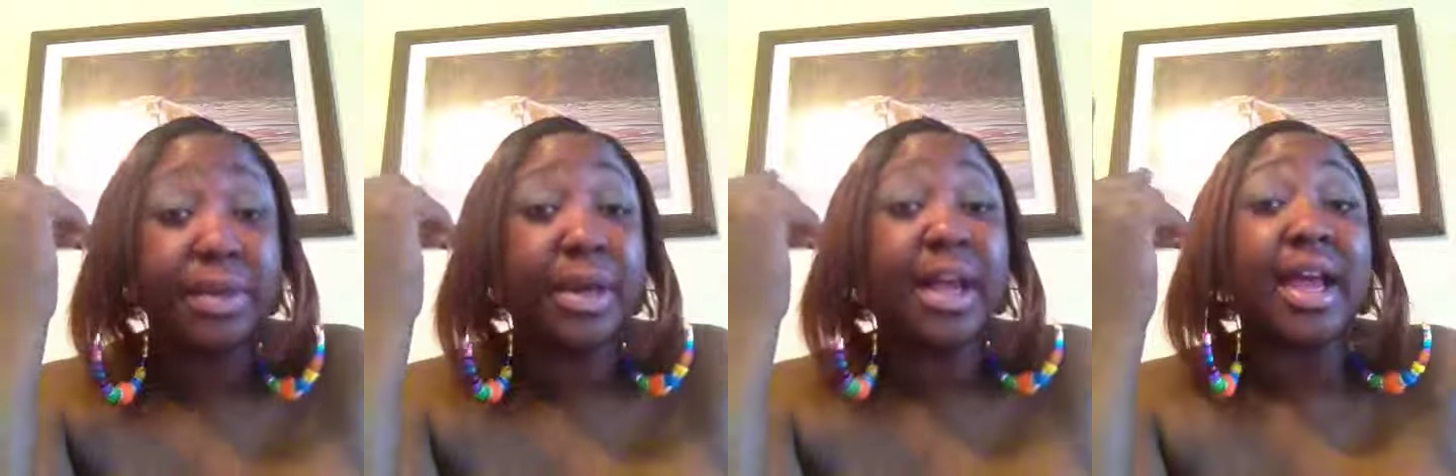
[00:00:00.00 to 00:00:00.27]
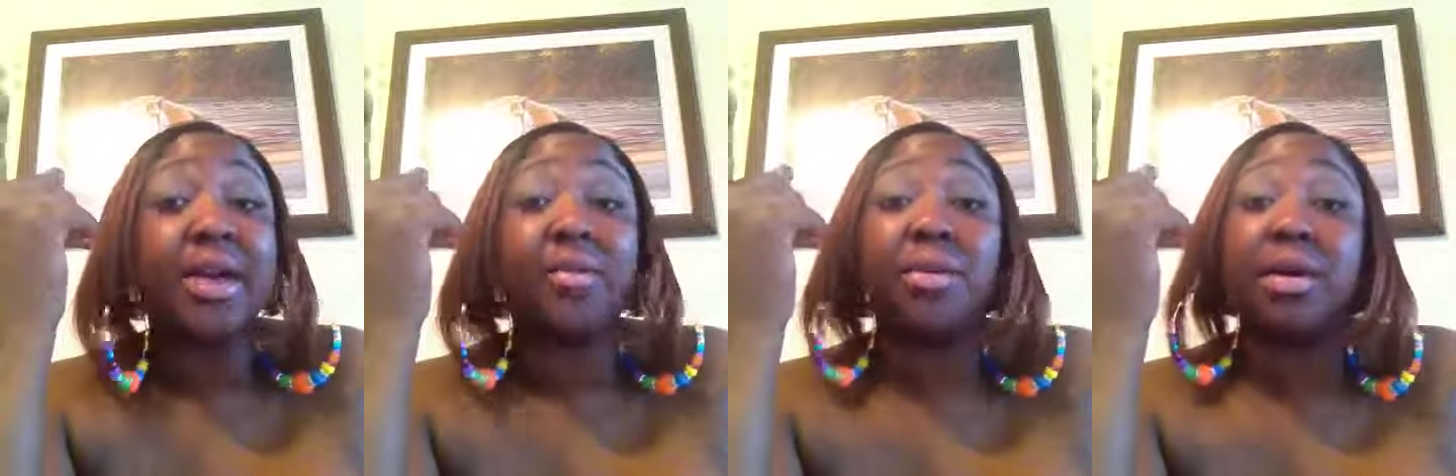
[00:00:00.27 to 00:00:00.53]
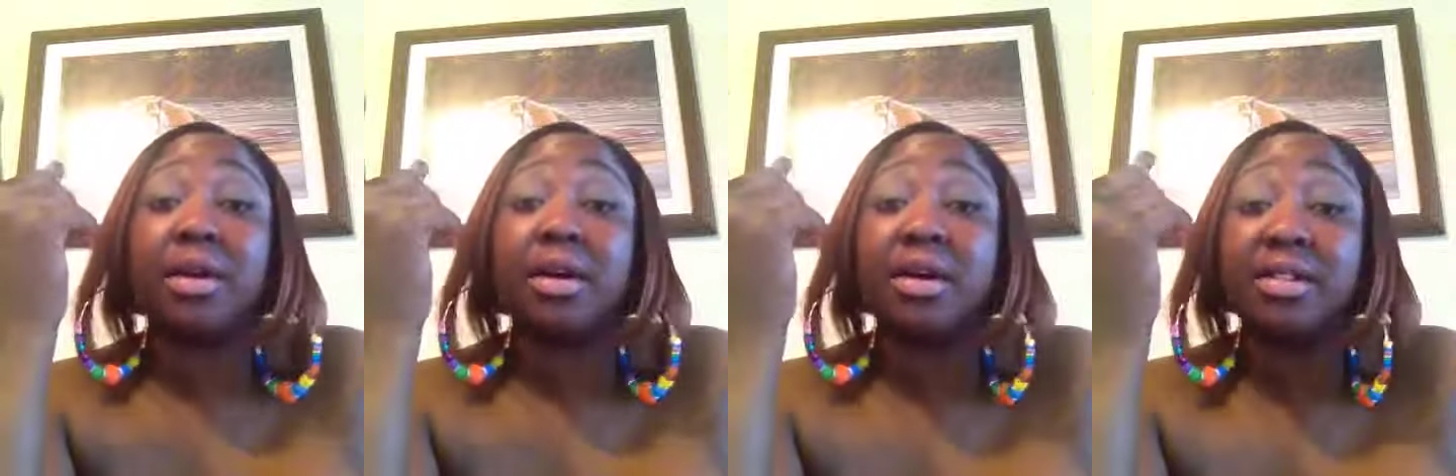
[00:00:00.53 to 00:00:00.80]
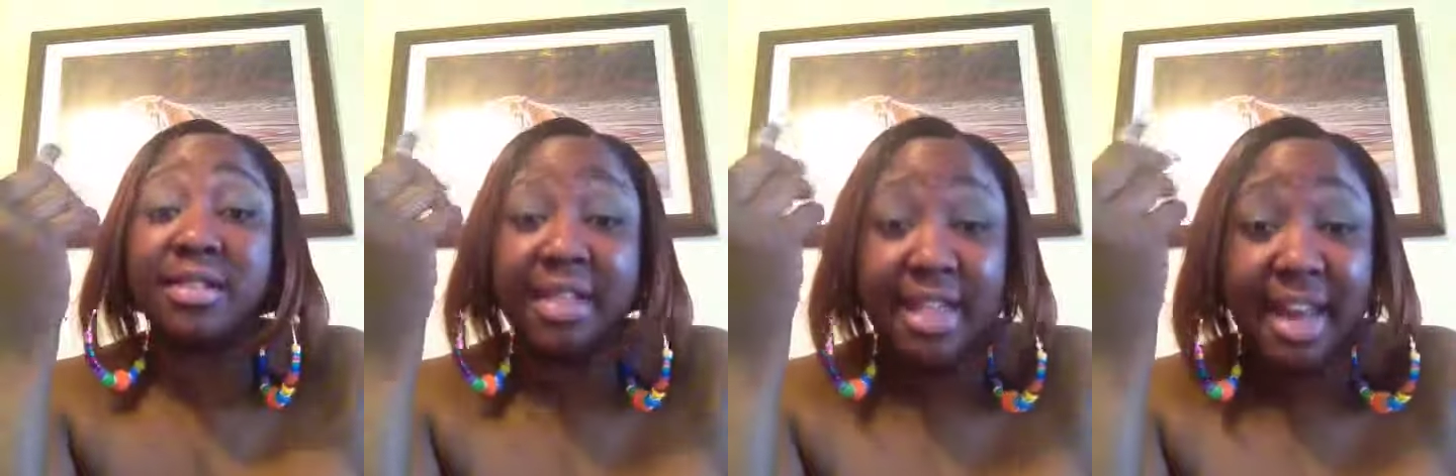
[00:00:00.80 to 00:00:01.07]
but I
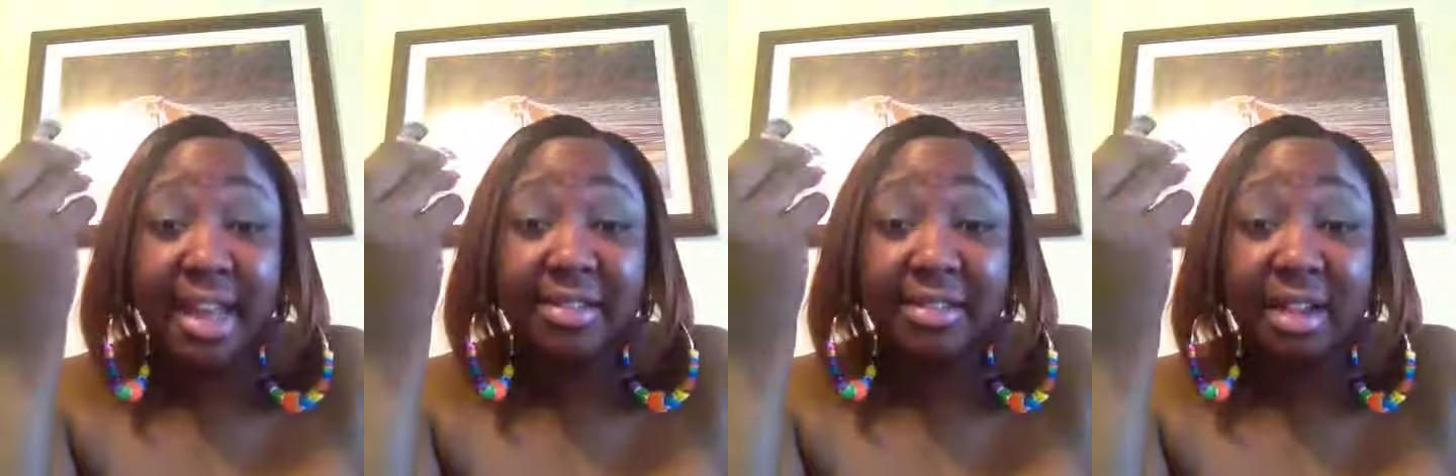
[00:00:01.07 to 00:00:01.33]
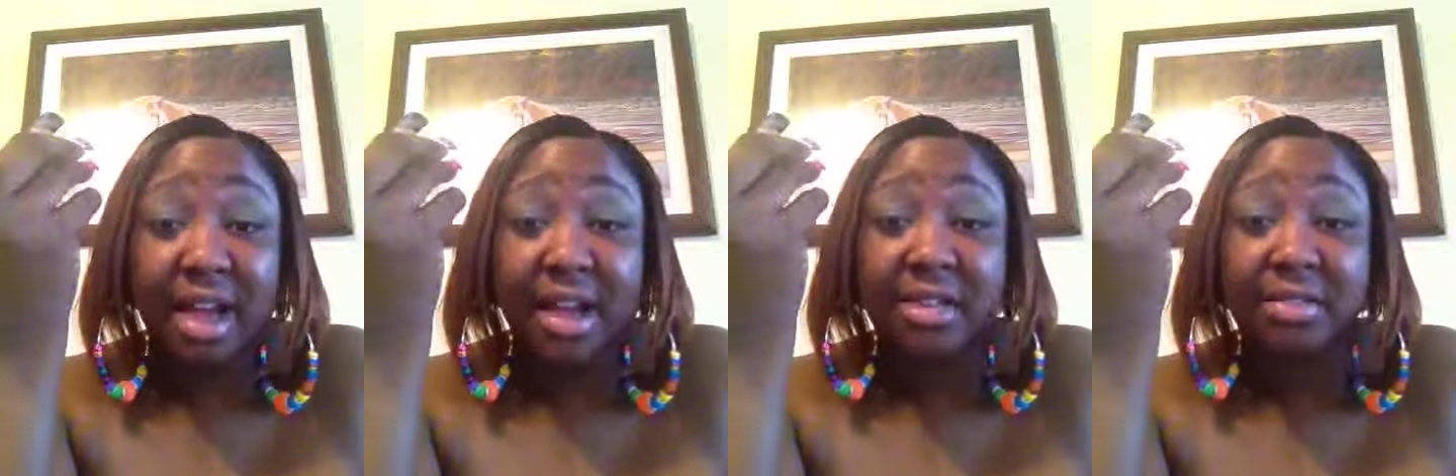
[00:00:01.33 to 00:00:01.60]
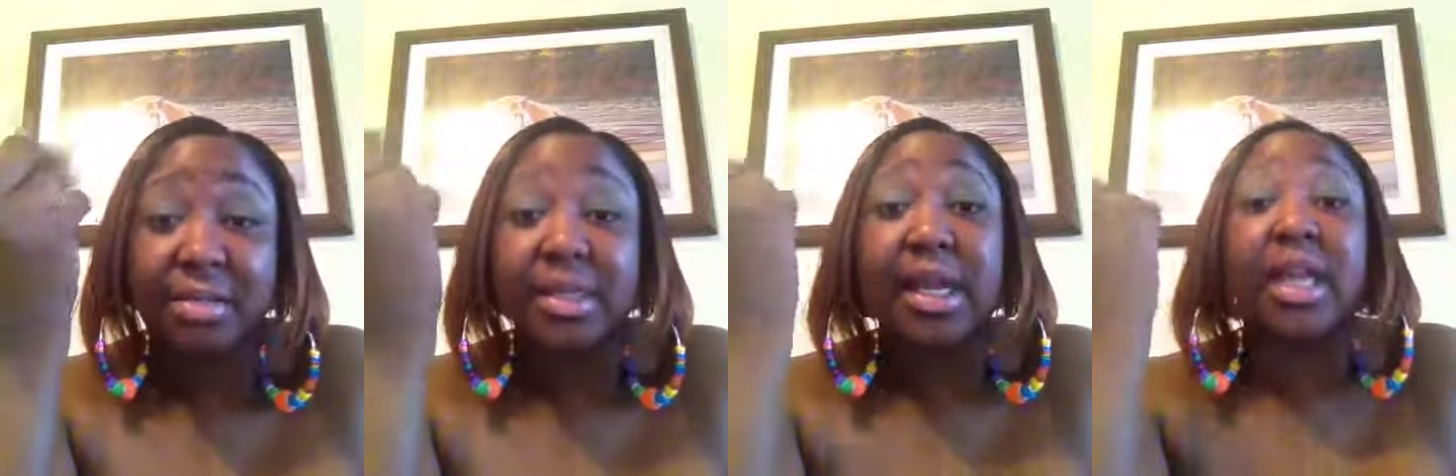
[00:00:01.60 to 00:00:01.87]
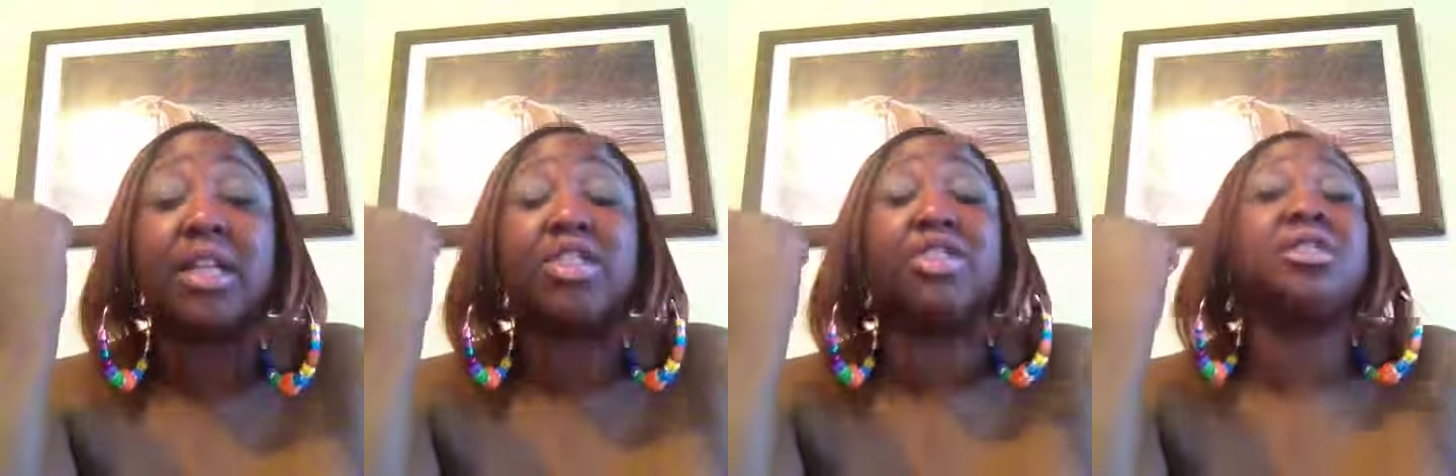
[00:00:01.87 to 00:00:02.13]
was a licensed
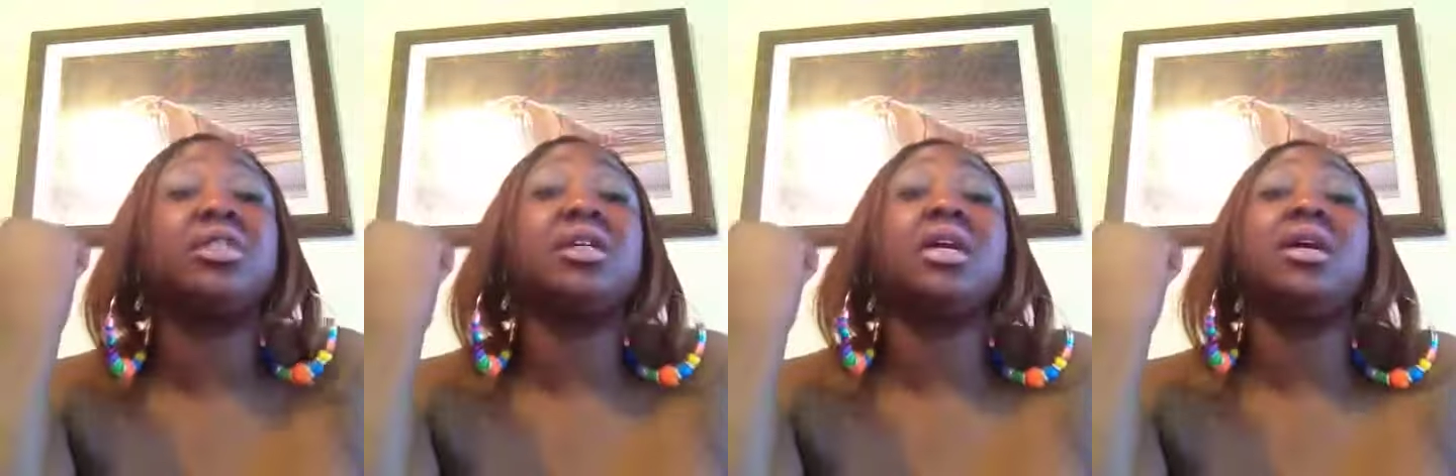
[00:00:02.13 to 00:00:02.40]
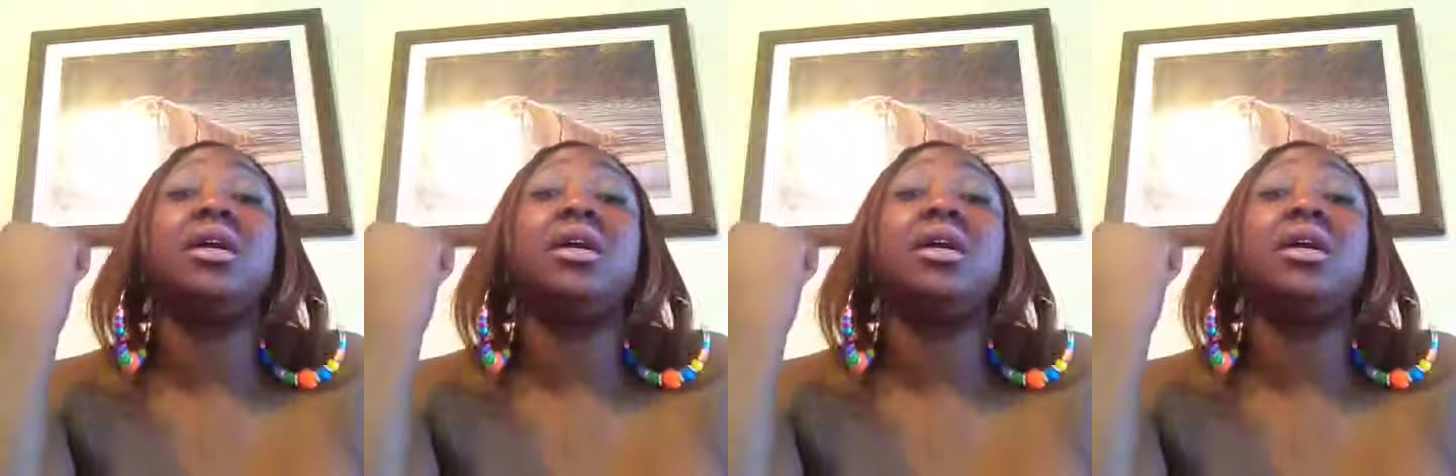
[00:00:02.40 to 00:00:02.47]
cosmetologist.